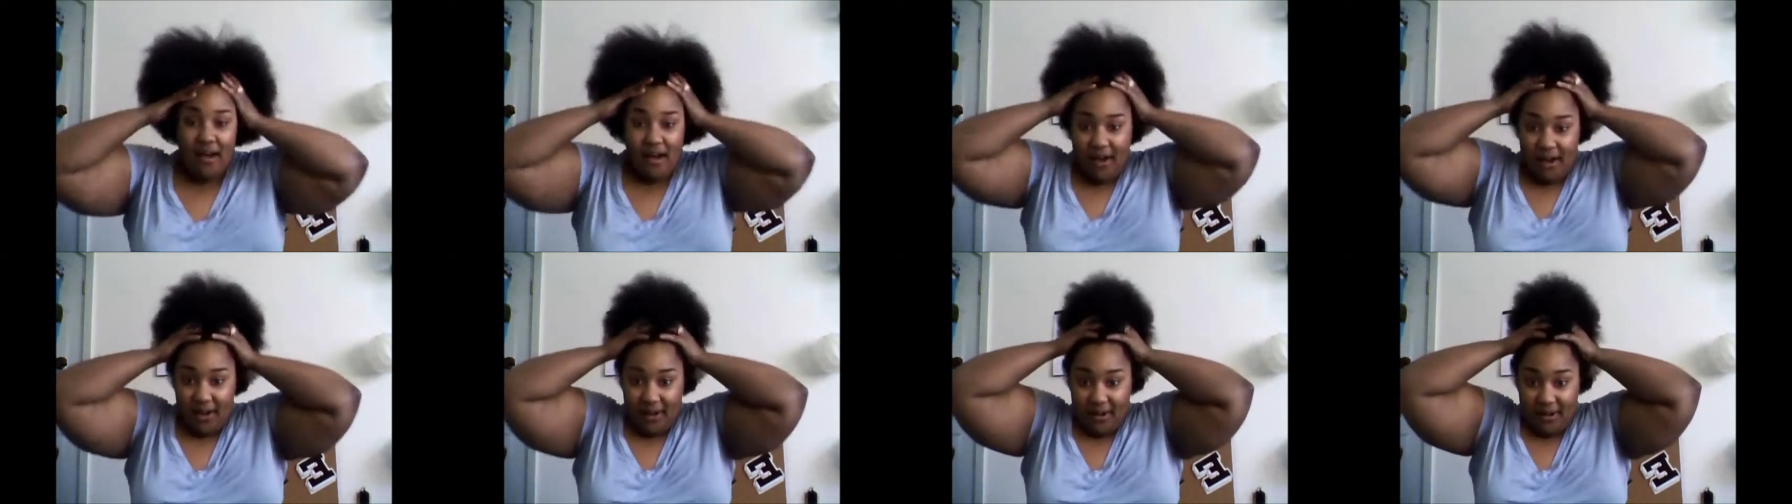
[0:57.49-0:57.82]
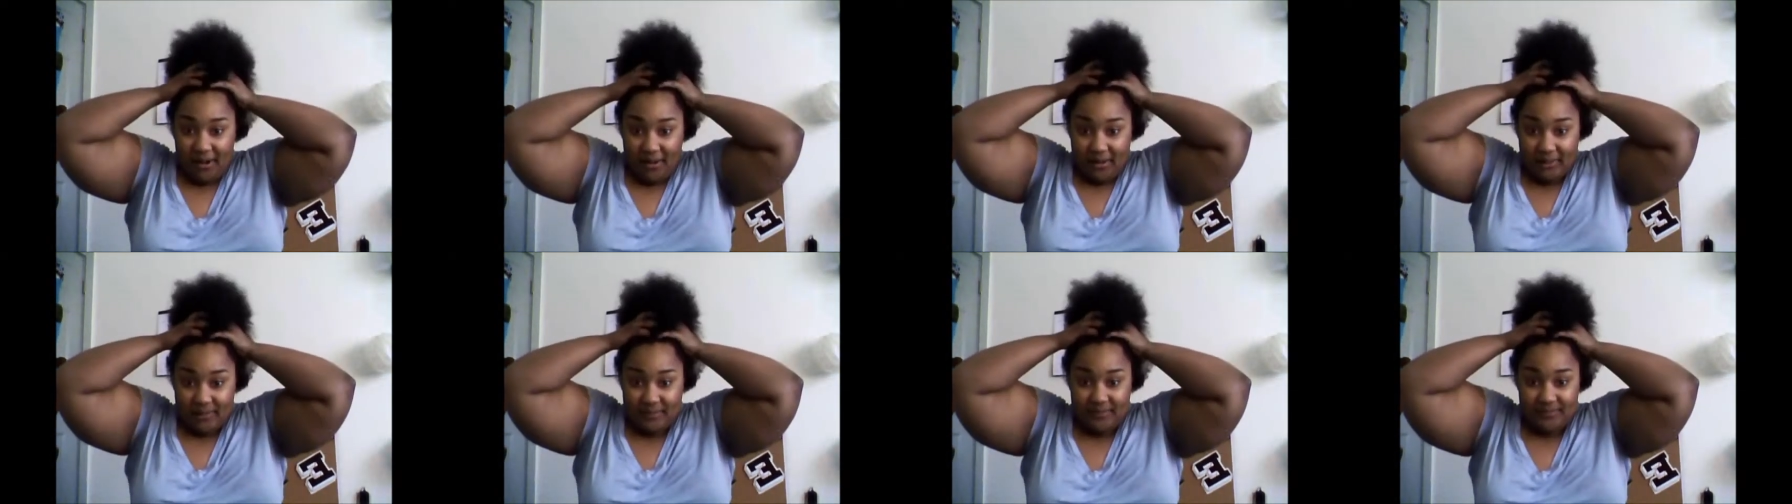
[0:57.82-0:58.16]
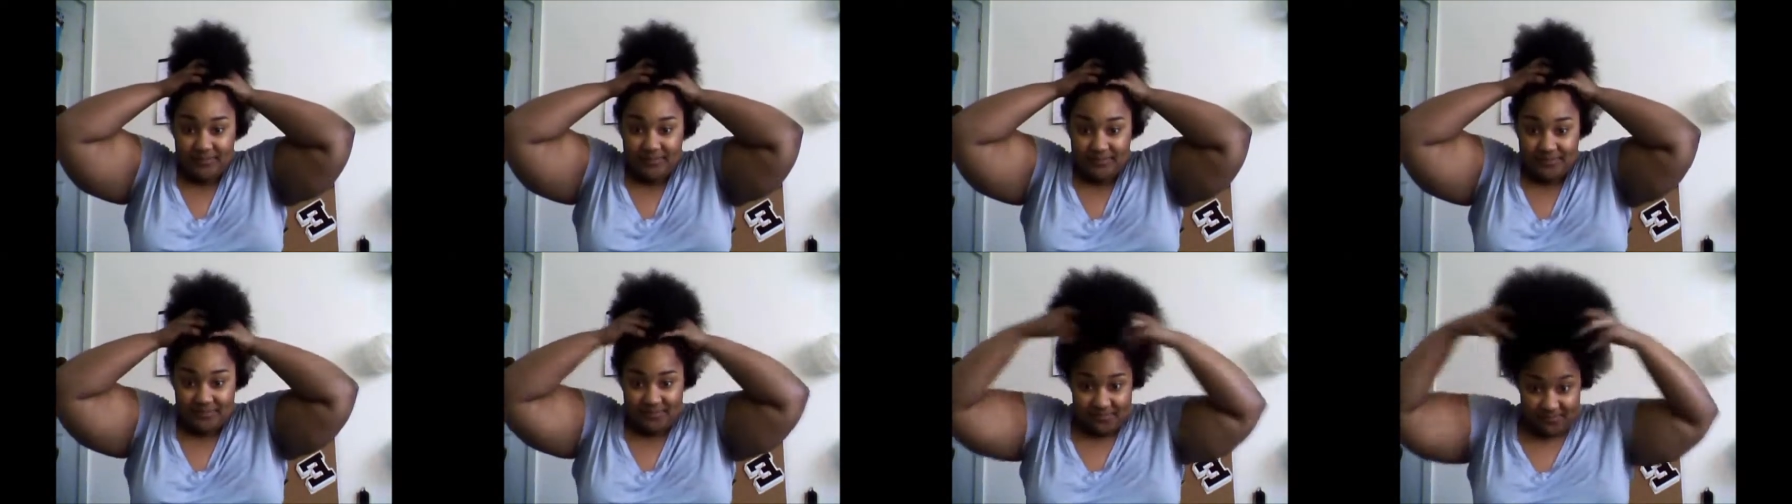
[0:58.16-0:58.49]

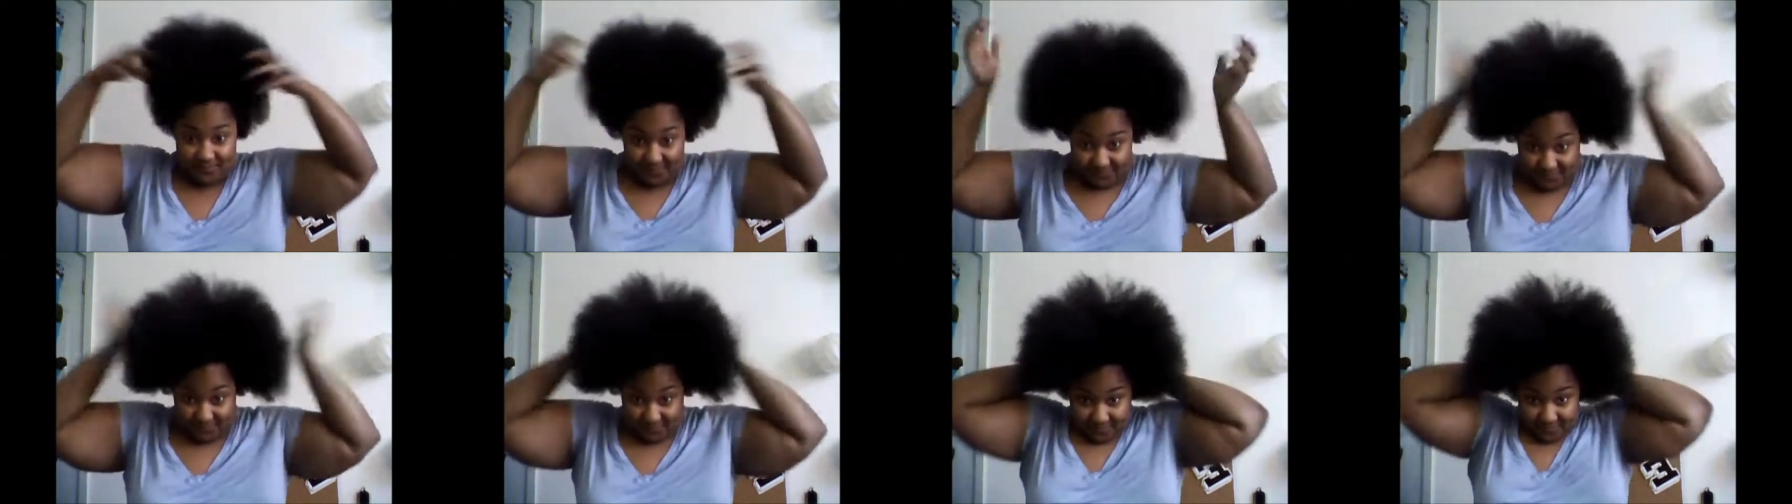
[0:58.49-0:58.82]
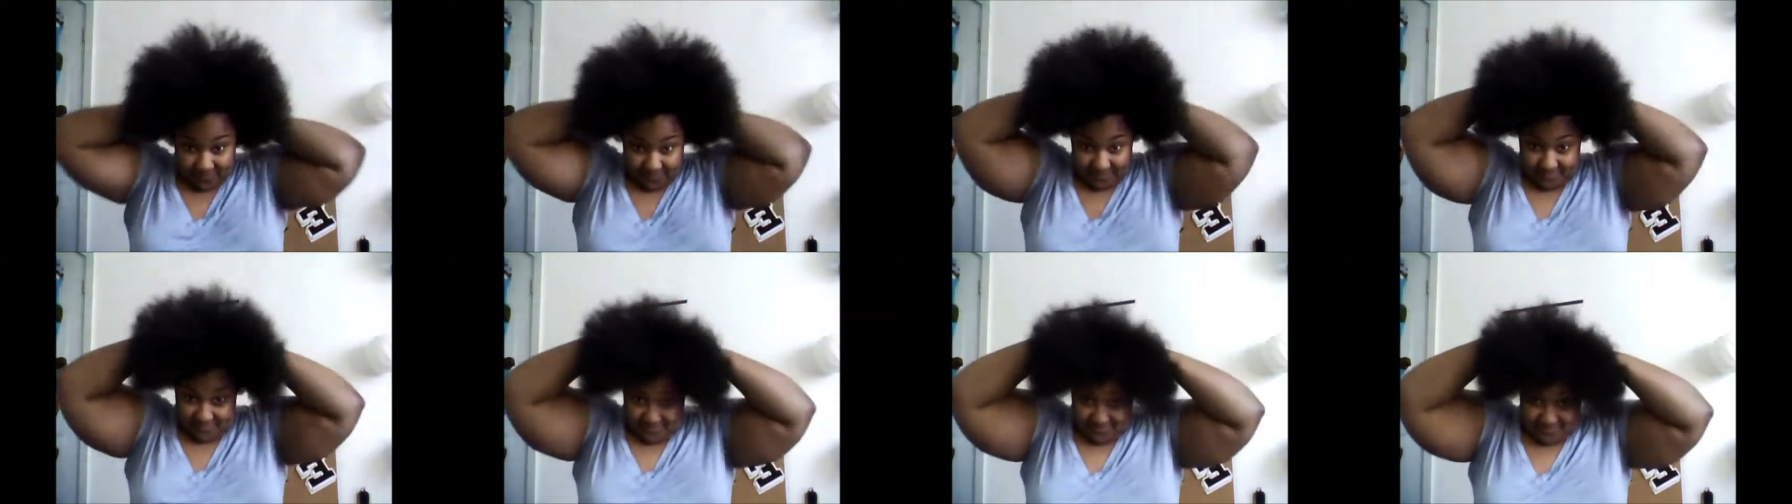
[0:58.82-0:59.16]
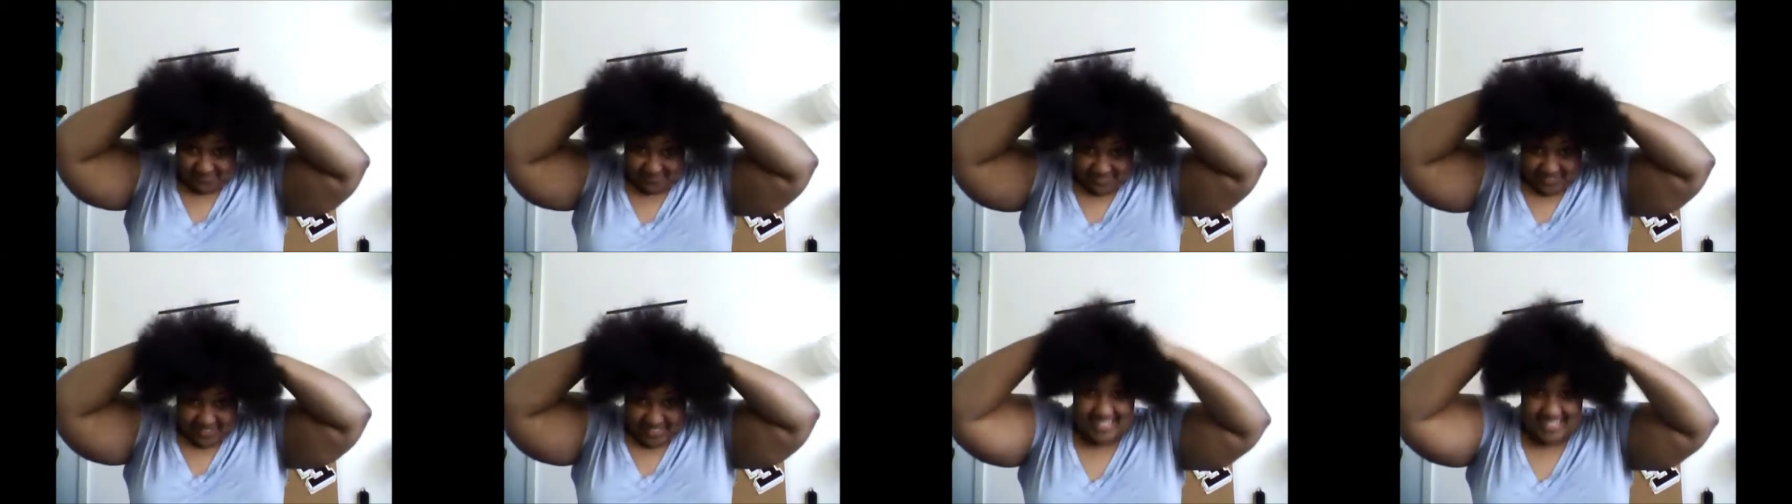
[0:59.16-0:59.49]
Um,
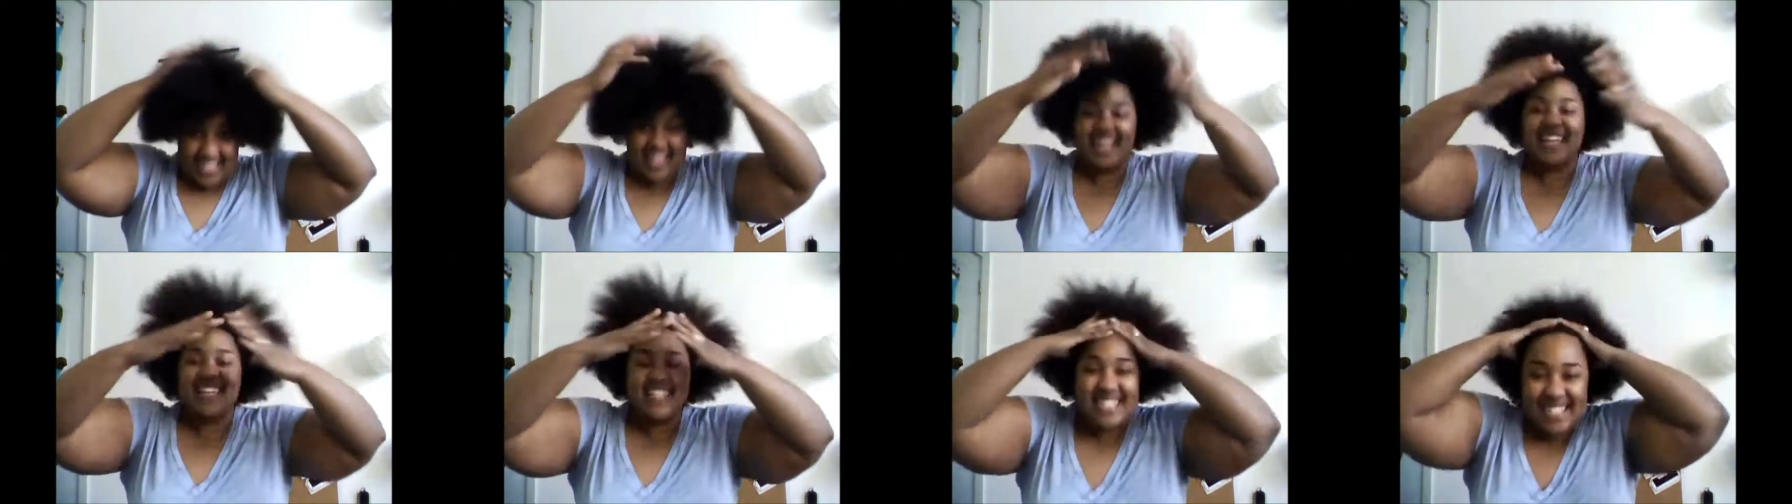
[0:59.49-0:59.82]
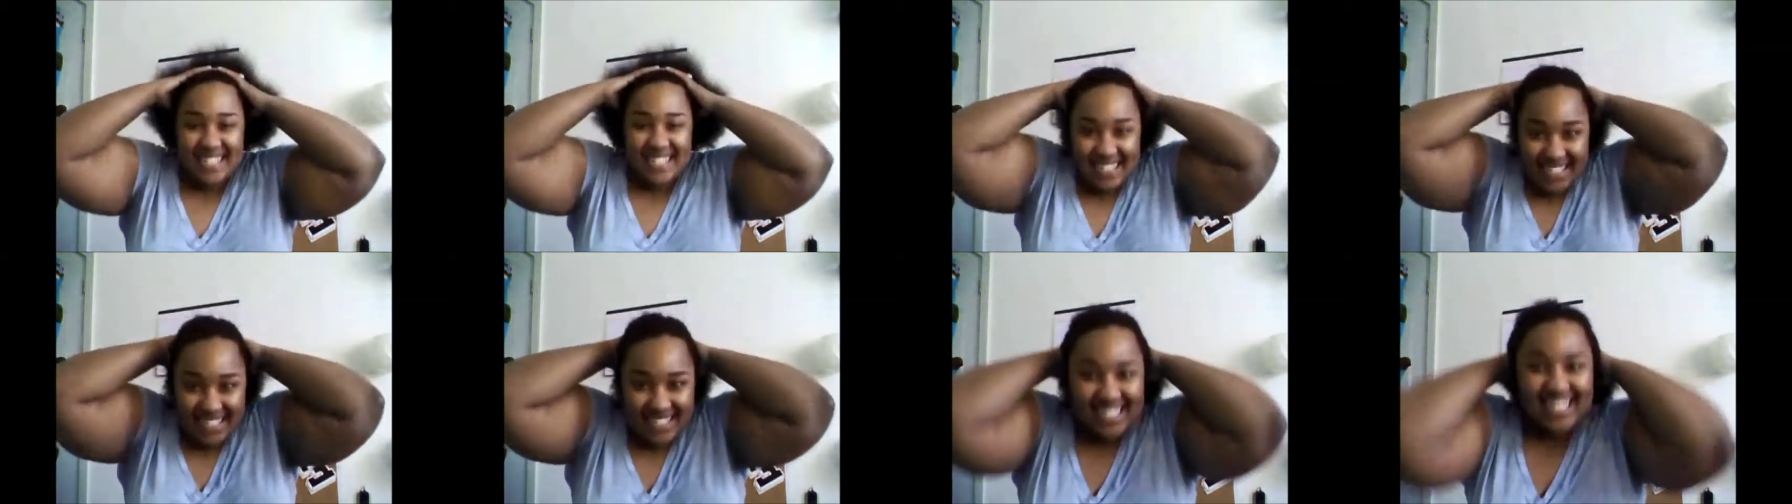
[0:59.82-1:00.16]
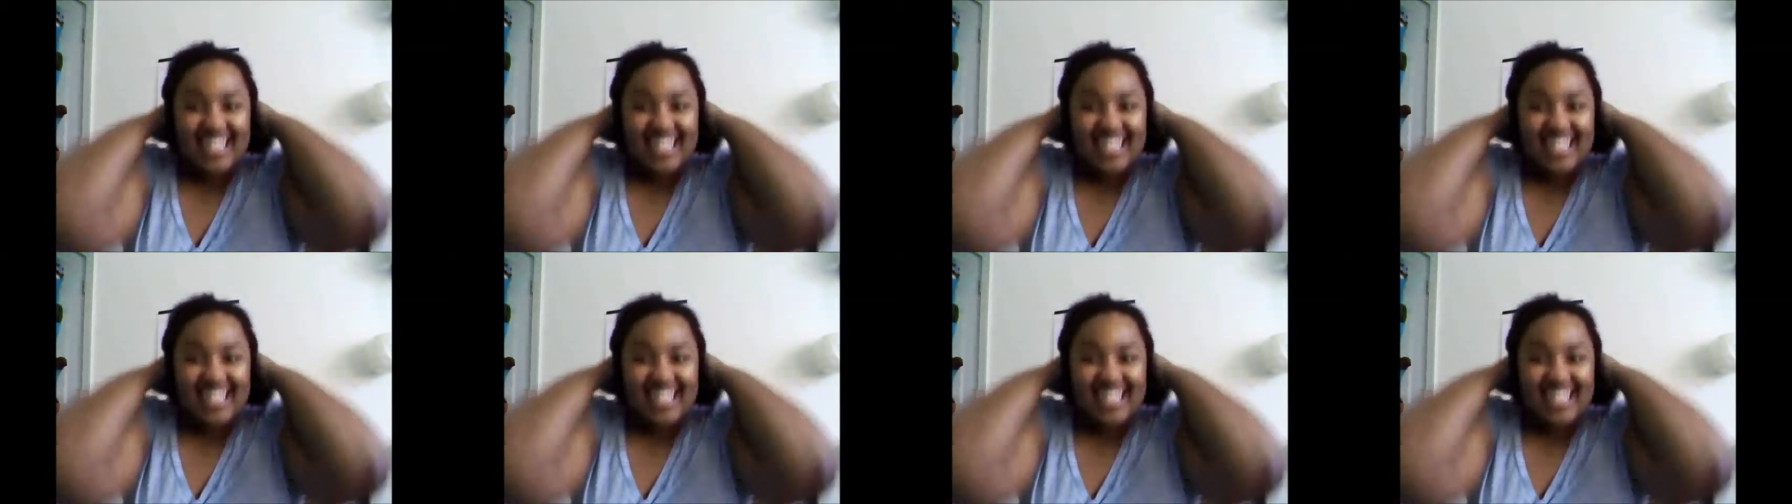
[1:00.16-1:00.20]
yes.